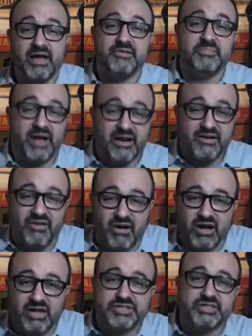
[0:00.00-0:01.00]
Potter & Potter
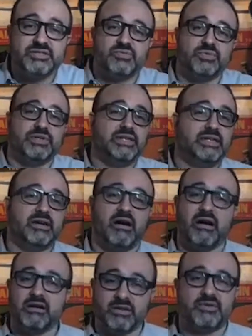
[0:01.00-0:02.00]
Auctions. We
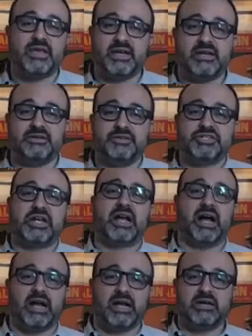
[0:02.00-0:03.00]
are located in
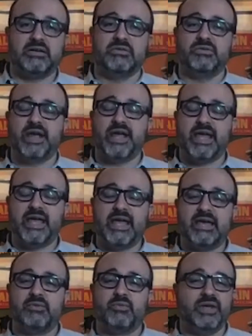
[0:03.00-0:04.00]
Chicago,
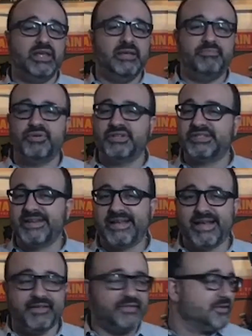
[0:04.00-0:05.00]
and we put
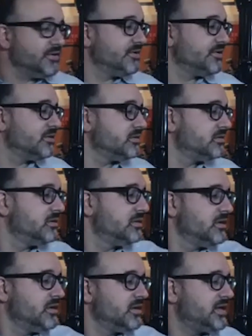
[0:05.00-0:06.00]
together
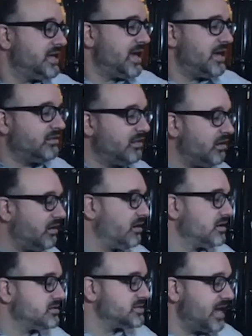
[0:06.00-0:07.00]

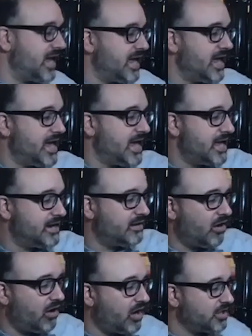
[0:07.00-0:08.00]
catalogs and
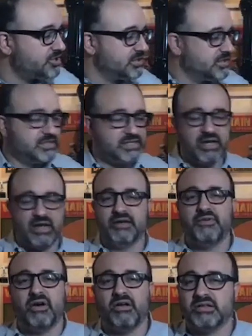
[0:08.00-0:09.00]
auctions
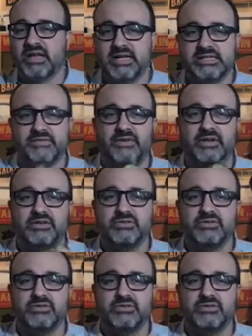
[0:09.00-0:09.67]
of all kinds of